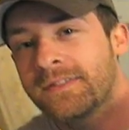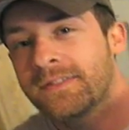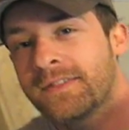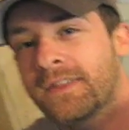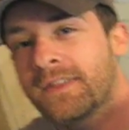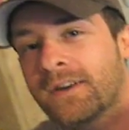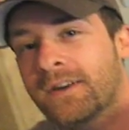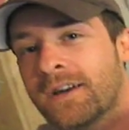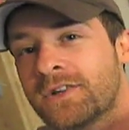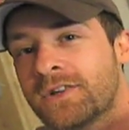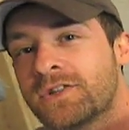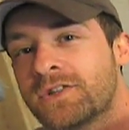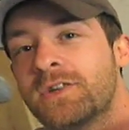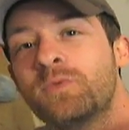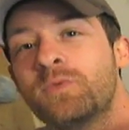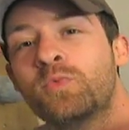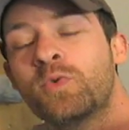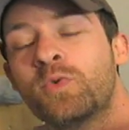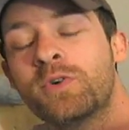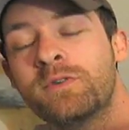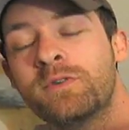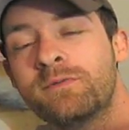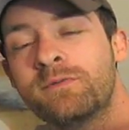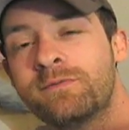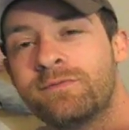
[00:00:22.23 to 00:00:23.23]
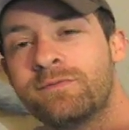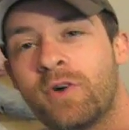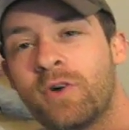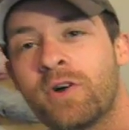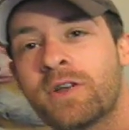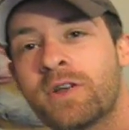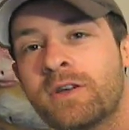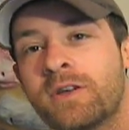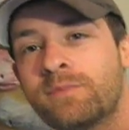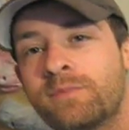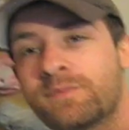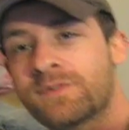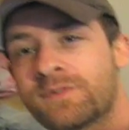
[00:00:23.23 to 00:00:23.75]
they're actually wooden
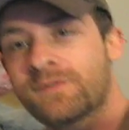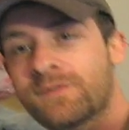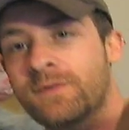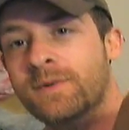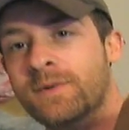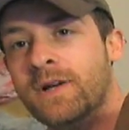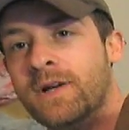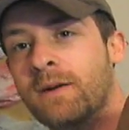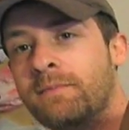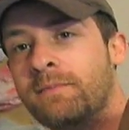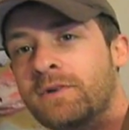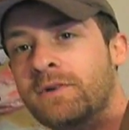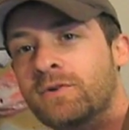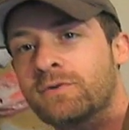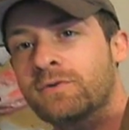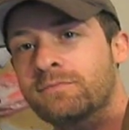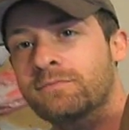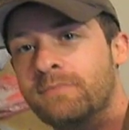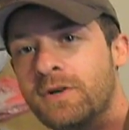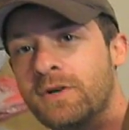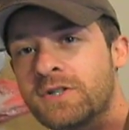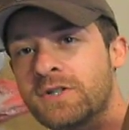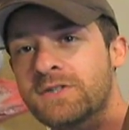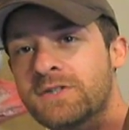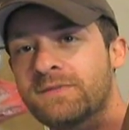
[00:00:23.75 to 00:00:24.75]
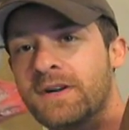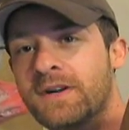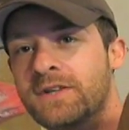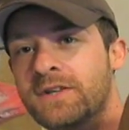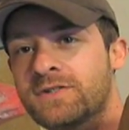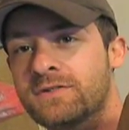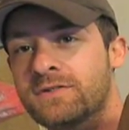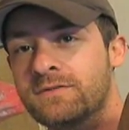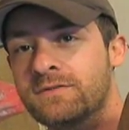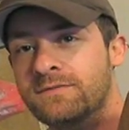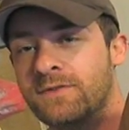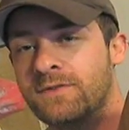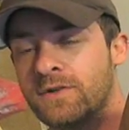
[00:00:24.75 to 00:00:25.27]
volumes from a company called
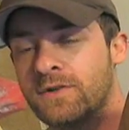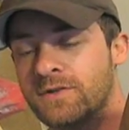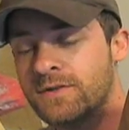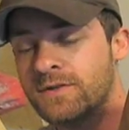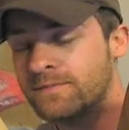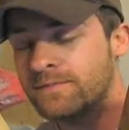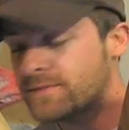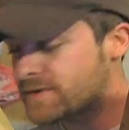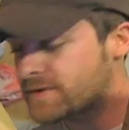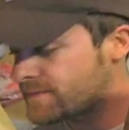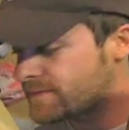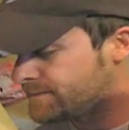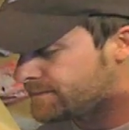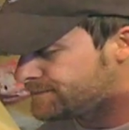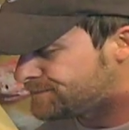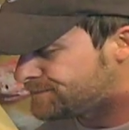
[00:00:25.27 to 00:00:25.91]
Motavation Volumes.